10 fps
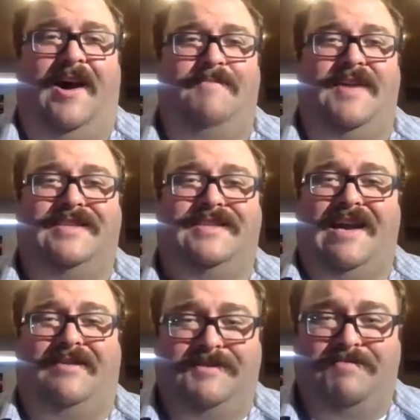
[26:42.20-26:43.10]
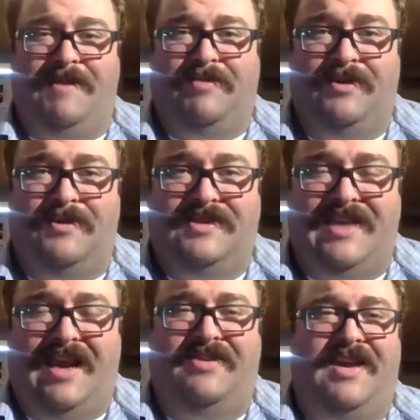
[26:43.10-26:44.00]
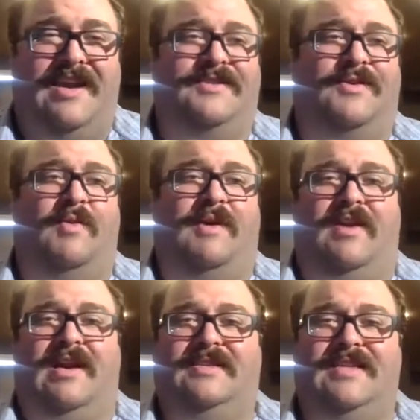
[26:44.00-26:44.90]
They silence people who say things or whatever else,